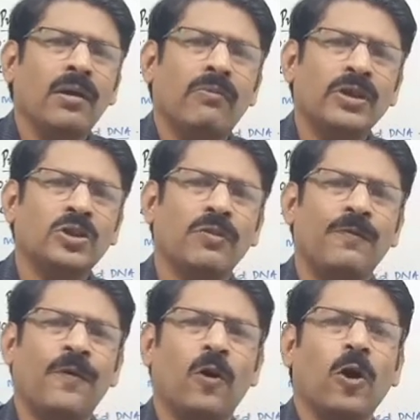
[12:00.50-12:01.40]
which of the
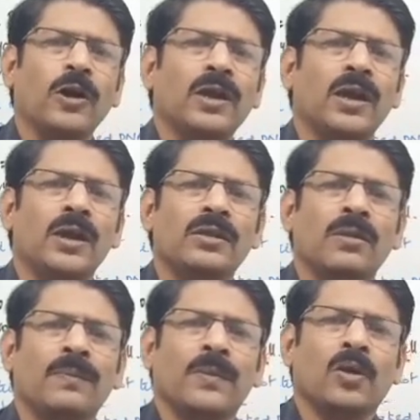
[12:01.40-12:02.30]
following is
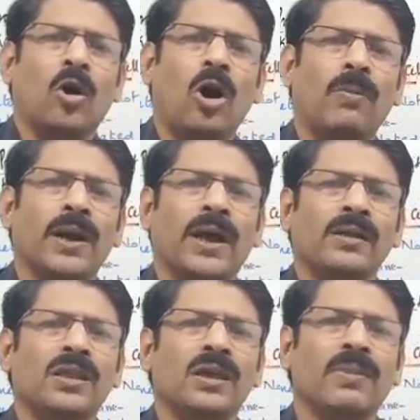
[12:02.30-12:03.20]
common
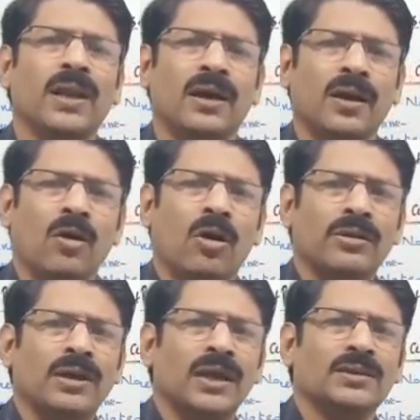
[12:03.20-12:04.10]
and similar, or
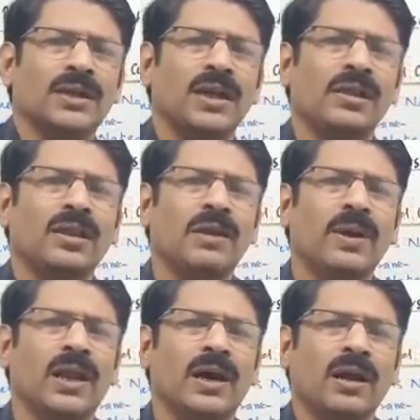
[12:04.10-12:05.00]
structurally
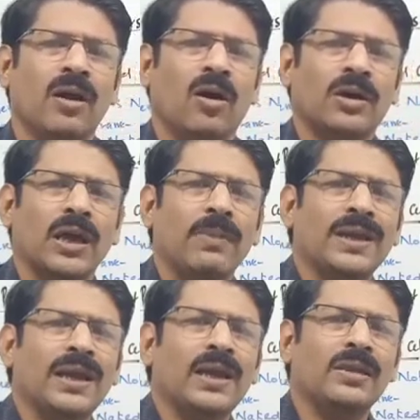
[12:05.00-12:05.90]
similar, or
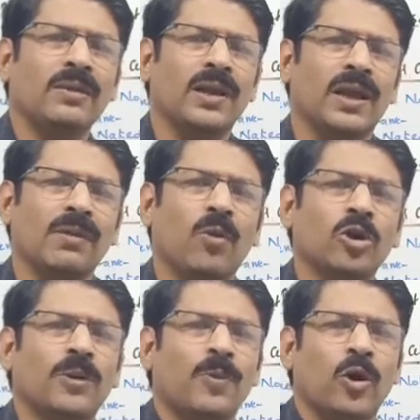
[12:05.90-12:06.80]
chemically similar in
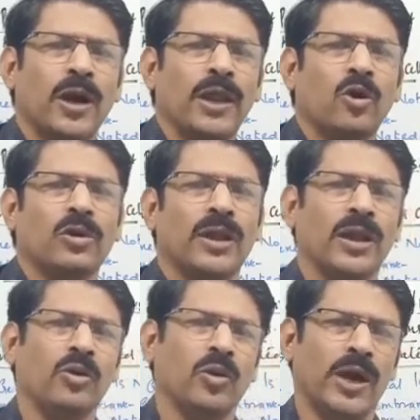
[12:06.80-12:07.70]
both the prokaryotic
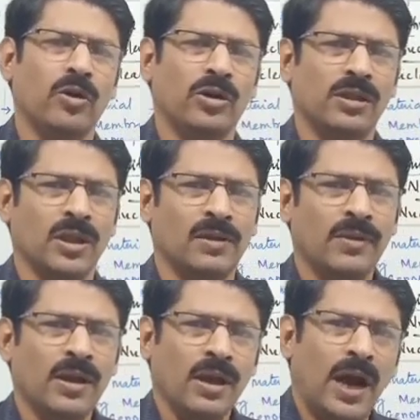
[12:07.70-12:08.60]
and eukaryotic cell.
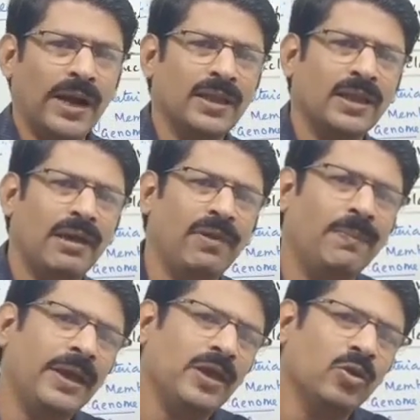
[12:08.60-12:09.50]
Either they will
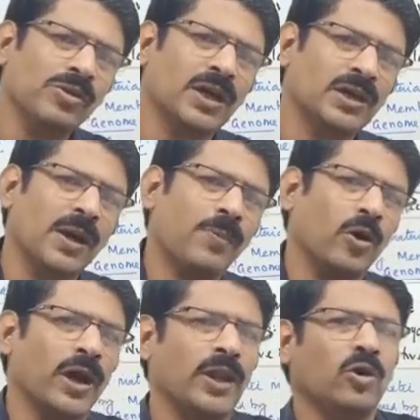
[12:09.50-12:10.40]
be use the term
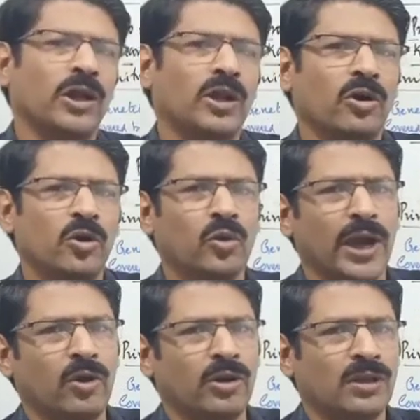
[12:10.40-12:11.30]
prokaryotic or
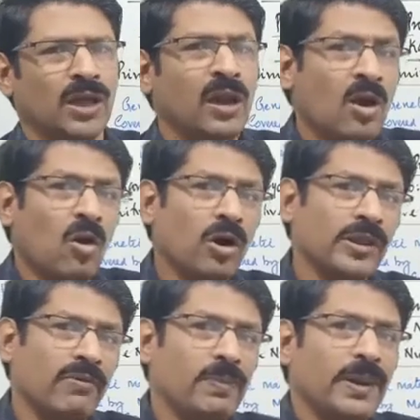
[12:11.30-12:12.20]
eukaryotic cell, or
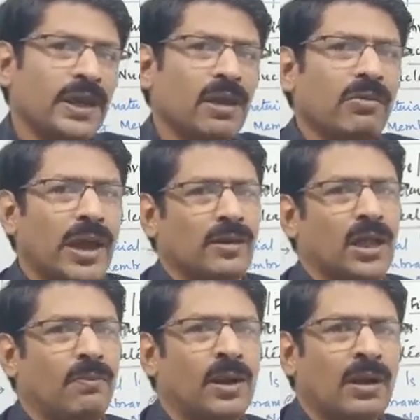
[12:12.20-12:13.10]
they will be give
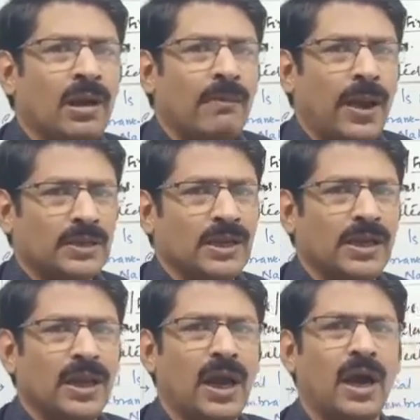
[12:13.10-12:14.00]
example
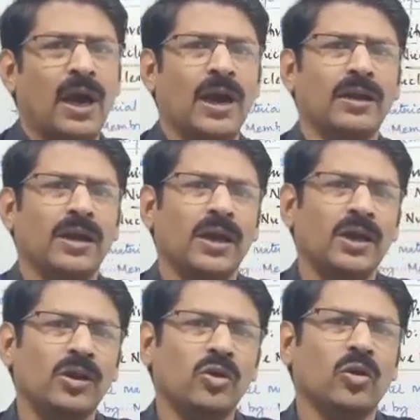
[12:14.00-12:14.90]
bacteria and
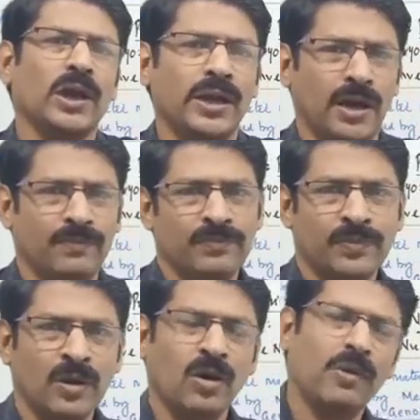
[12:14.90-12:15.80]
euglena,
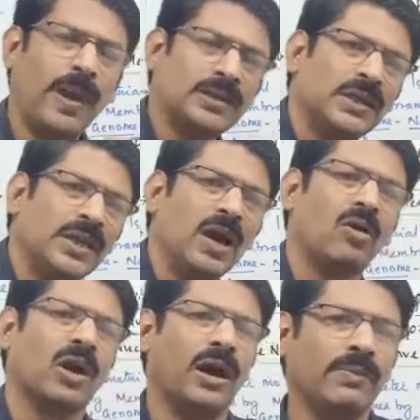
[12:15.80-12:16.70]
or bacteria
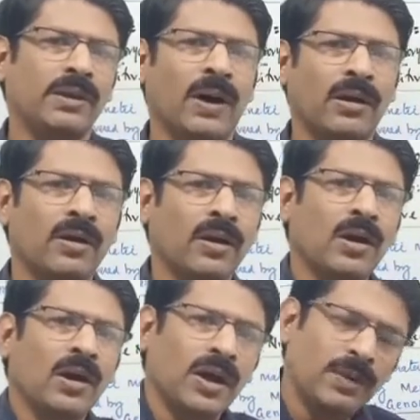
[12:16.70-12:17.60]
or amoeba.
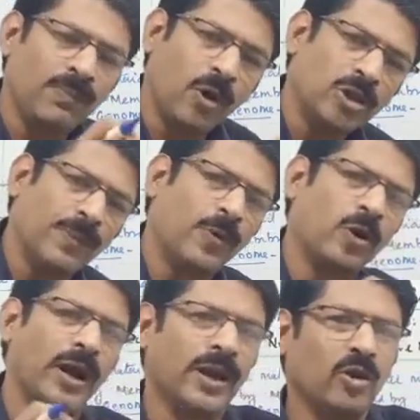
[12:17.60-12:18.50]
In both the
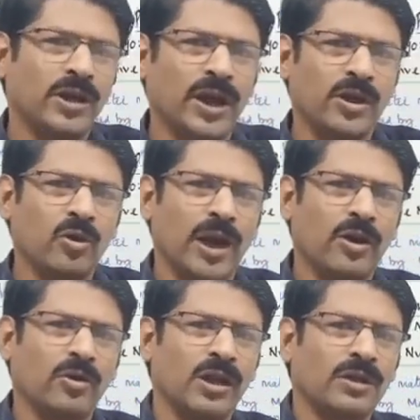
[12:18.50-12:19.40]
prokaryotic and
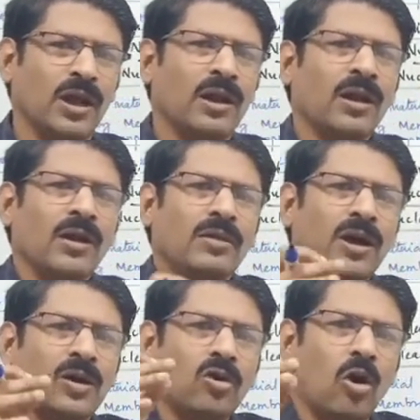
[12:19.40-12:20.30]
eukaryotic cell,
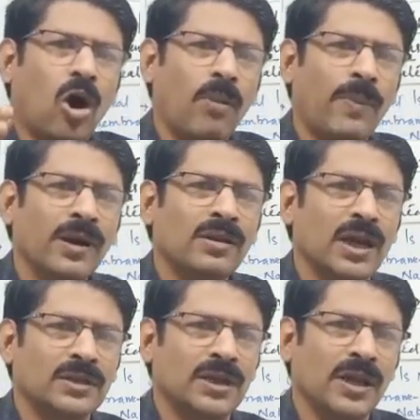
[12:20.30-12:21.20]
the common
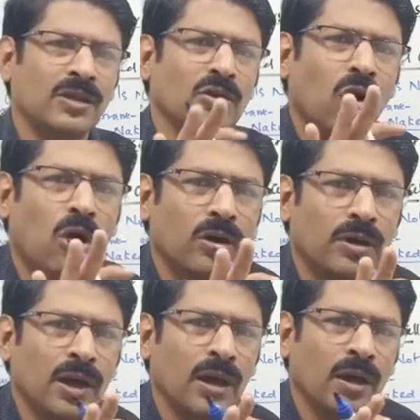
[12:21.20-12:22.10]
structure is
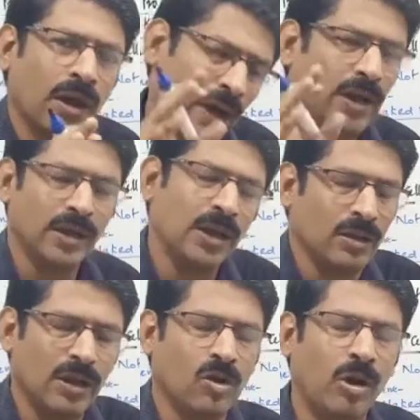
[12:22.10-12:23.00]
not, it
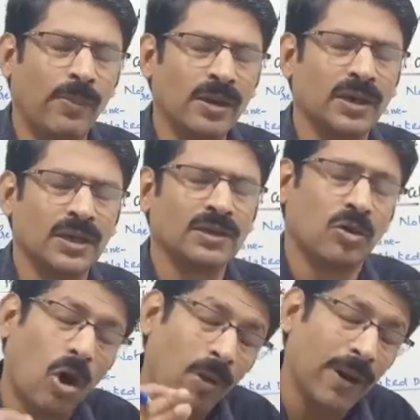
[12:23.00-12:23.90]
is the
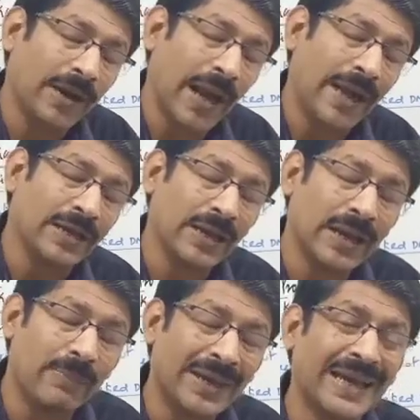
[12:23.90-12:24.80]
common and
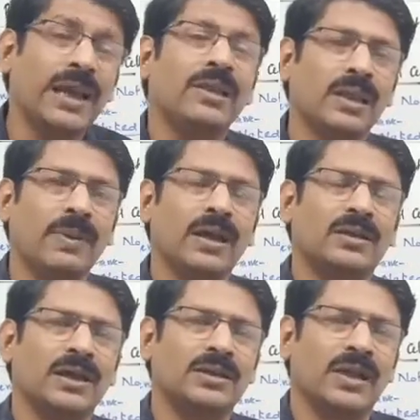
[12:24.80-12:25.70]
chemically similar
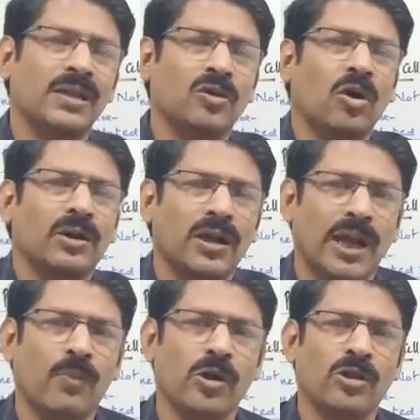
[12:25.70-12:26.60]
structure is not a
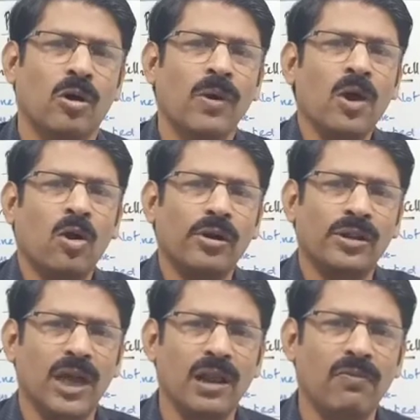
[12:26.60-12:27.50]
ribosome or
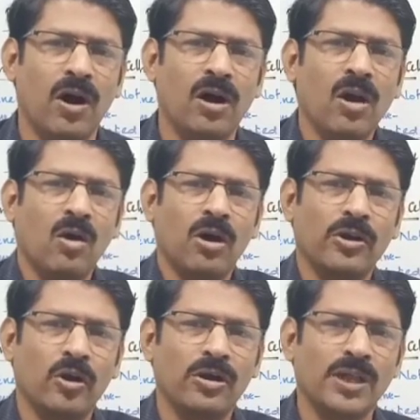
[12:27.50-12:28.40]
cell wall or
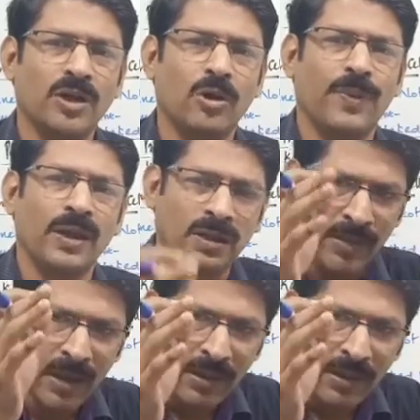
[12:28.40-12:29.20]
not cytoplasm.